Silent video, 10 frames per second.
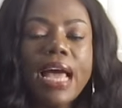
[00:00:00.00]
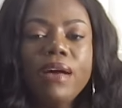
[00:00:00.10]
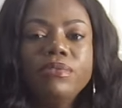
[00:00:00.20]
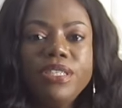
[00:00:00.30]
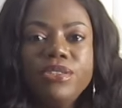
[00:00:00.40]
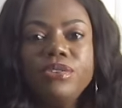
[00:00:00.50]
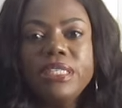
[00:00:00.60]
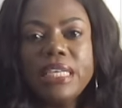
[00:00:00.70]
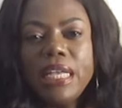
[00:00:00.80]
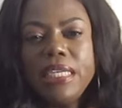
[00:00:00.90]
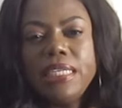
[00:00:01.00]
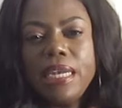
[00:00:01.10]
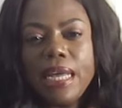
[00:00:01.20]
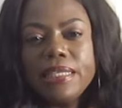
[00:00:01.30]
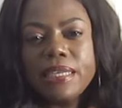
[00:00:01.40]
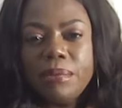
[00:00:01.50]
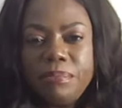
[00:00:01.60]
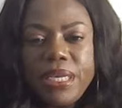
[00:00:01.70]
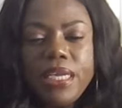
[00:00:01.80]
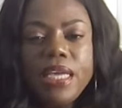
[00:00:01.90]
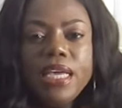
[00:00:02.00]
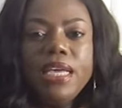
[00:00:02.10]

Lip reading: how dangerous LED lights can be.